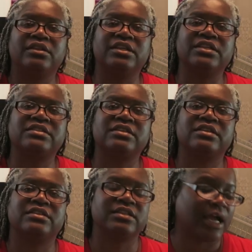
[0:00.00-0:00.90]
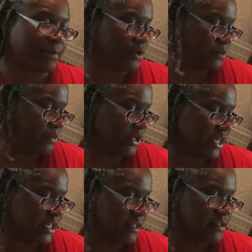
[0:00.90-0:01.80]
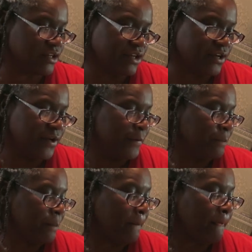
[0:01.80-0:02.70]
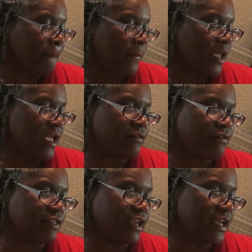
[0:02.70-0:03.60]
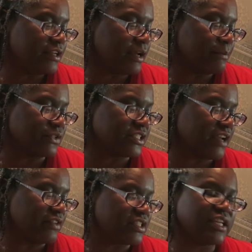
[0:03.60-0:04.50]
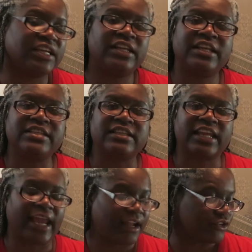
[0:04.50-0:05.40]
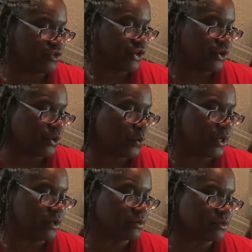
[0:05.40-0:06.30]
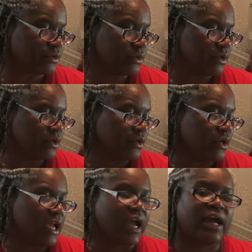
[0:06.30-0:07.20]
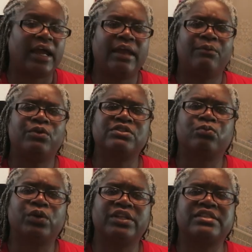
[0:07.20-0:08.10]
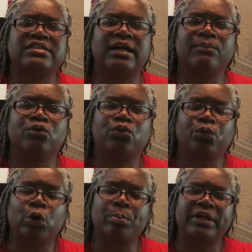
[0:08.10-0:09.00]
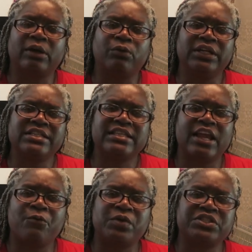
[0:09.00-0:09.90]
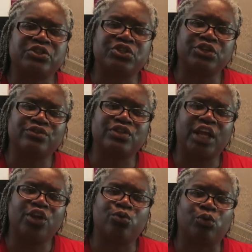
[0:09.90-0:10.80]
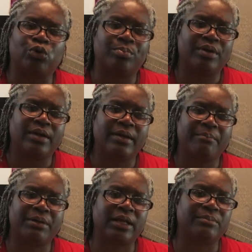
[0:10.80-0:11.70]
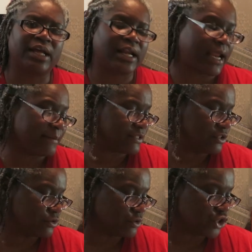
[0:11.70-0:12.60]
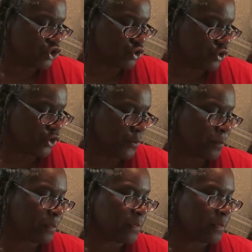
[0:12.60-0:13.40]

this top completed. And then number 17 is a calendar year quilt. I was with some group, and I want to say it was the Dear Jane group, but I'm not absolutely sure